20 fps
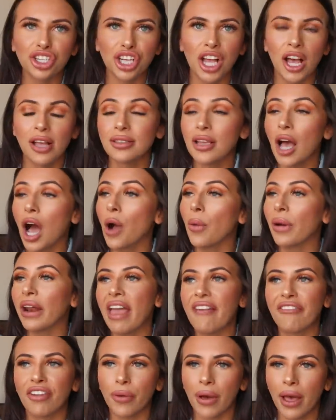shirts. I
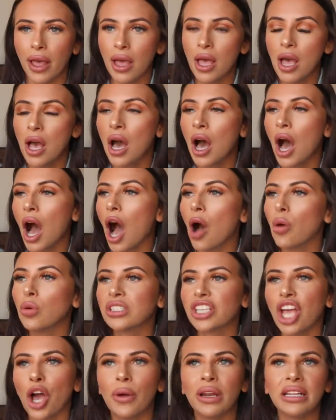went everywhere. I
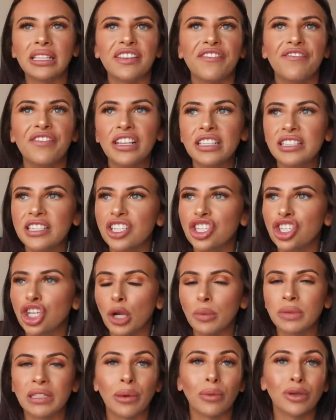was going into vintage
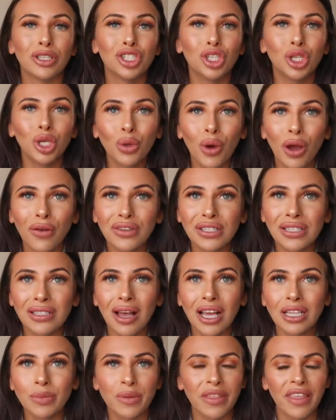shops. They were too
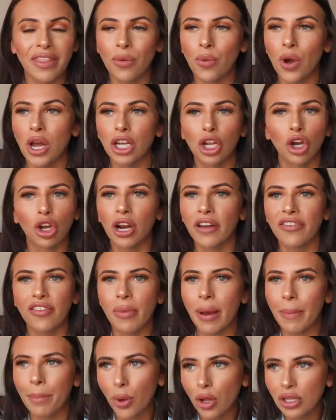oversized, but then they weren't long enough
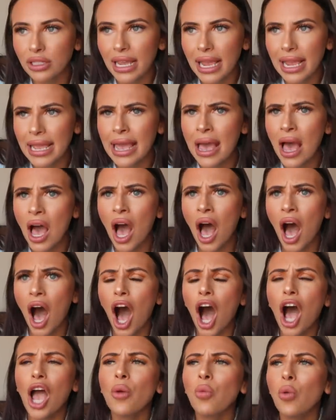on my body.
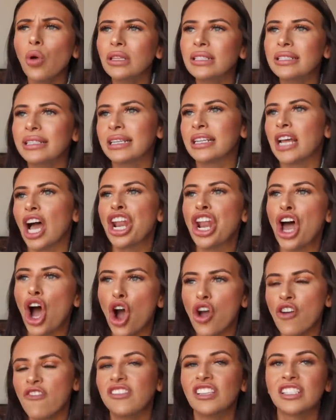I wanted an
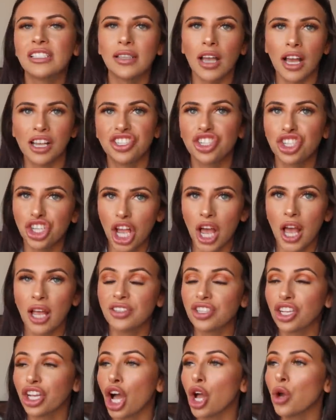oversized
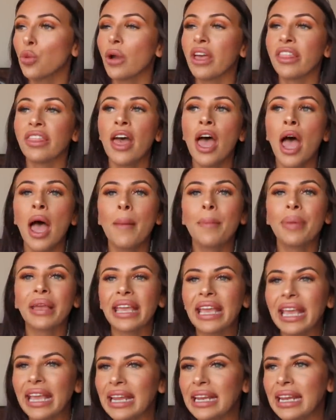shirt to go with
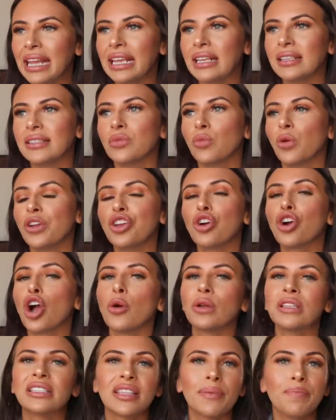bikinis when you're
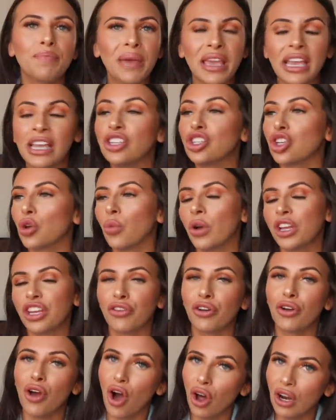going to the beach, when
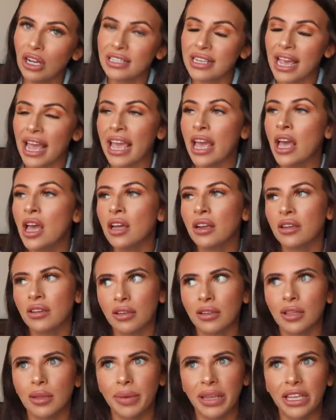you're on holiday.
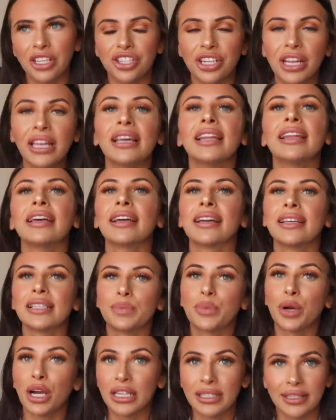Not the beach in England,
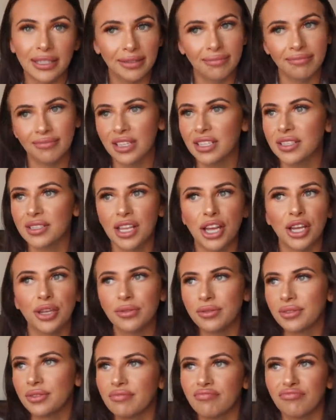because Brighton, the
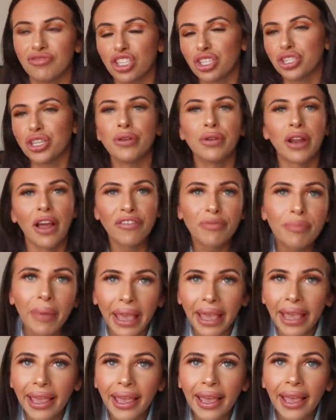stones just don't love
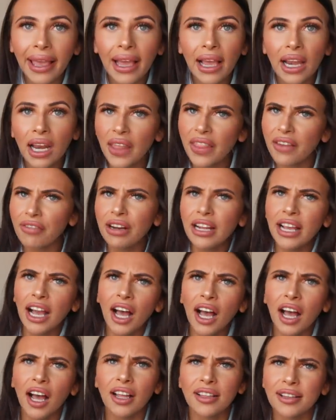me. Like, they really
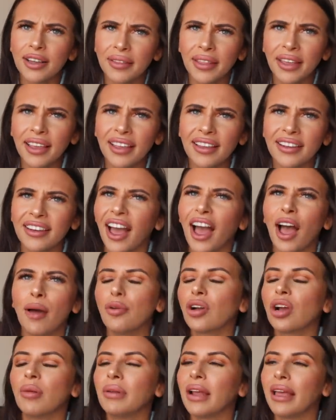hurt, don't they? No,
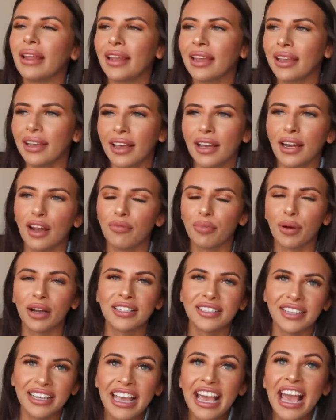I'm not complaining. I love
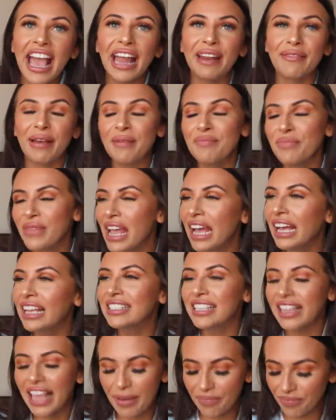Brighton. Anyway,
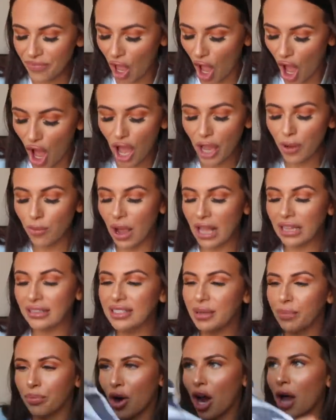so then I
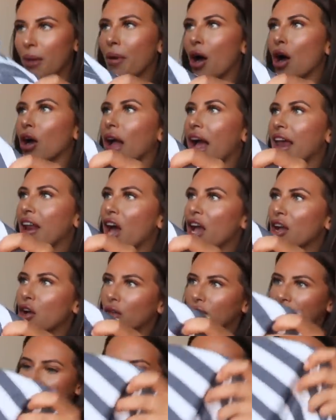went to Primark and I
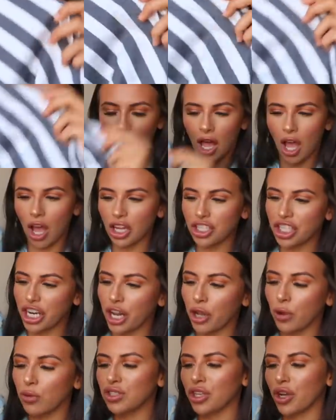got this one in a large,
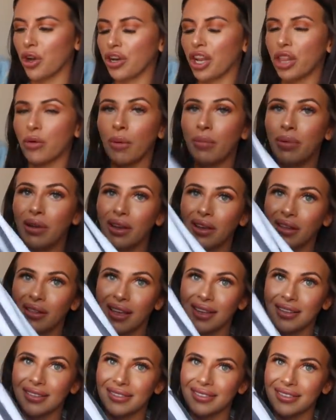and I also got another one, but look at
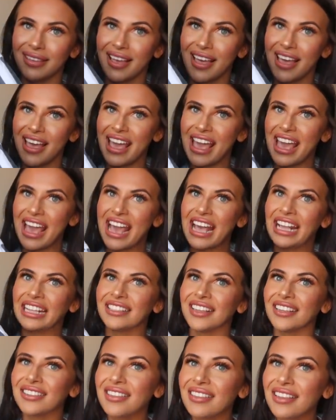this.
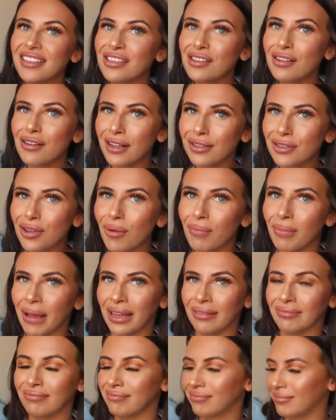Doesn't this look like Top
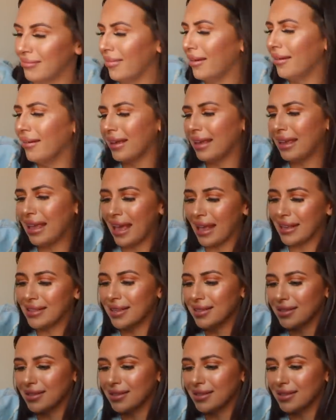Man? Yeah, it